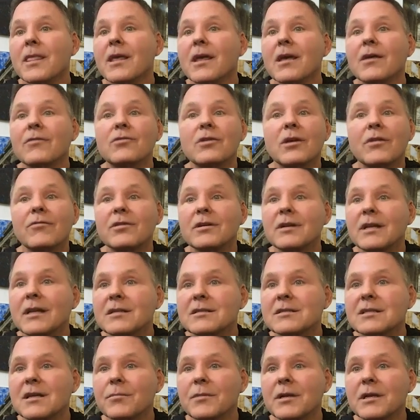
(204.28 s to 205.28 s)
if you ever
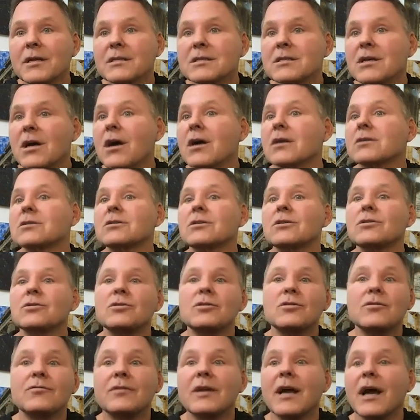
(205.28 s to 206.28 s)
need somebody to talk to,
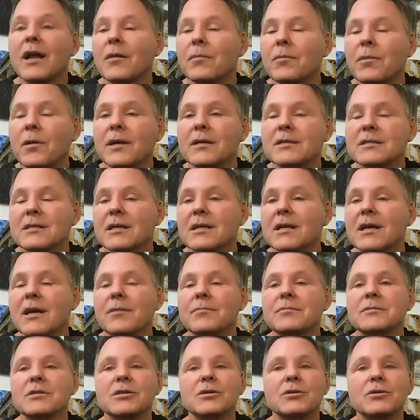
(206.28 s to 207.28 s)
you've got a place to
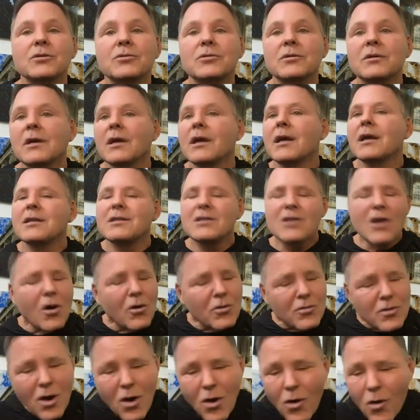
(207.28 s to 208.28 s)
come to.
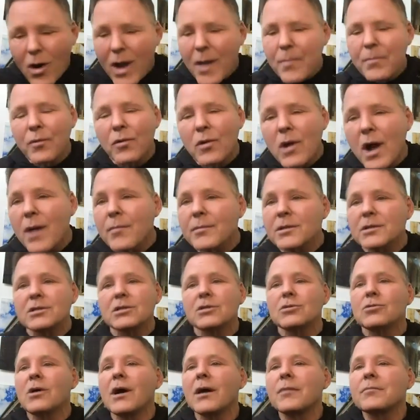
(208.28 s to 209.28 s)
No, I promise
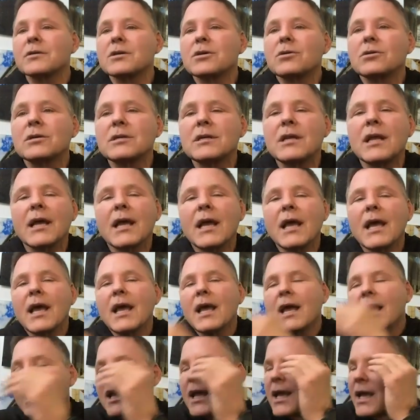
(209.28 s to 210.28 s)
you I'm good.
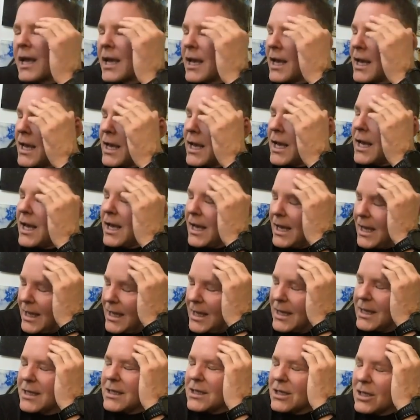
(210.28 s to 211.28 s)

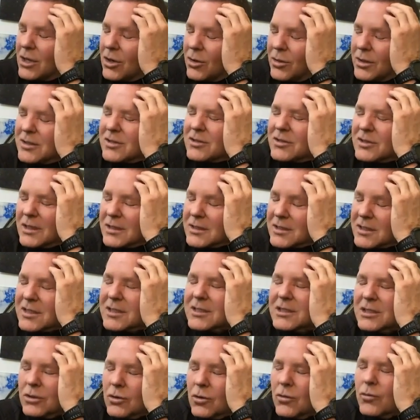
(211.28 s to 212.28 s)
And, it's
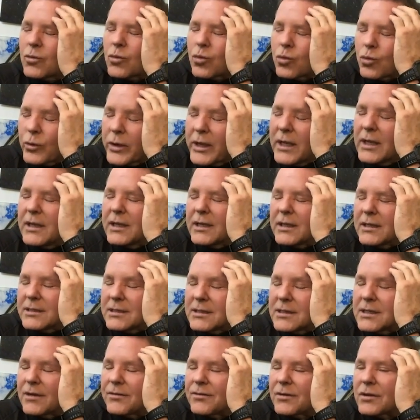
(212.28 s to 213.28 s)
still really
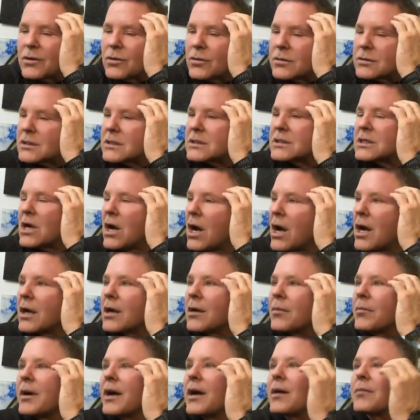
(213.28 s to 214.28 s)
difficult to talk
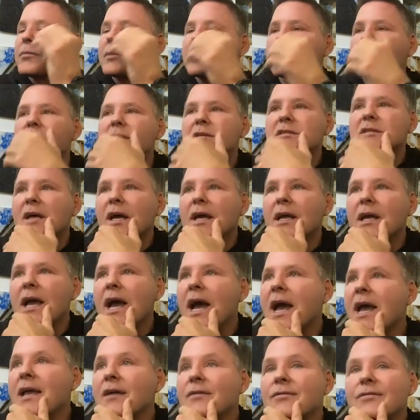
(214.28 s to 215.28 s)
about because
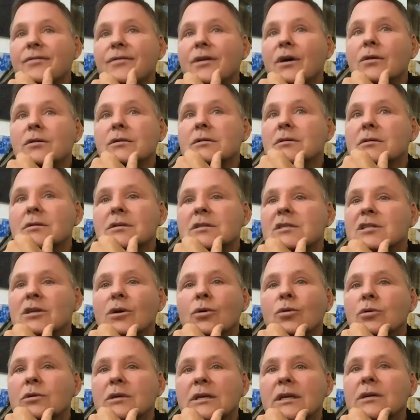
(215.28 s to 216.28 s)
I felt
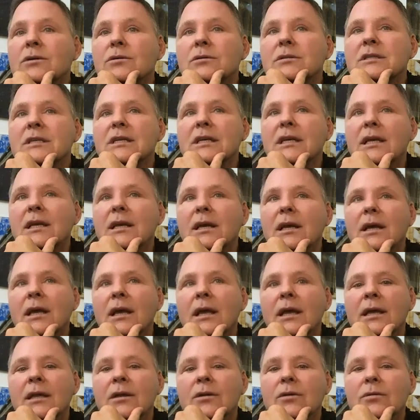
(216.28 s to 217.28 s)
so guilty.
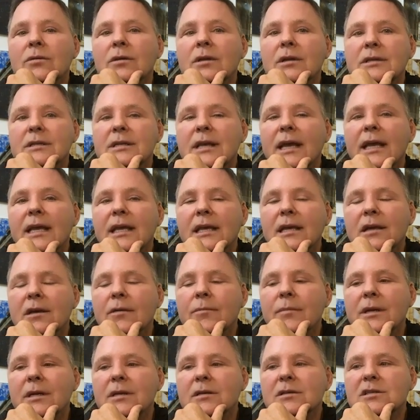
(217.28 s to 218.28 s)
And the day he
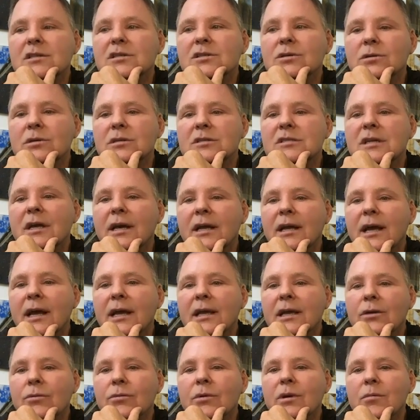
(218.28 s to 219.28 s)
committed suicide,
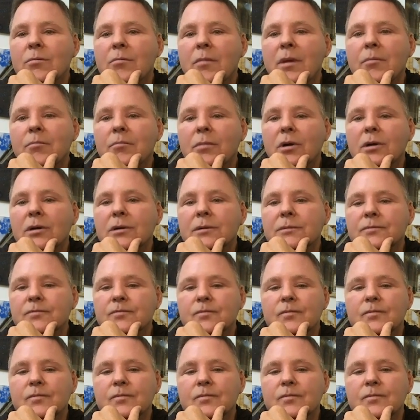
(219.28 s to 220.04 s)
I can remember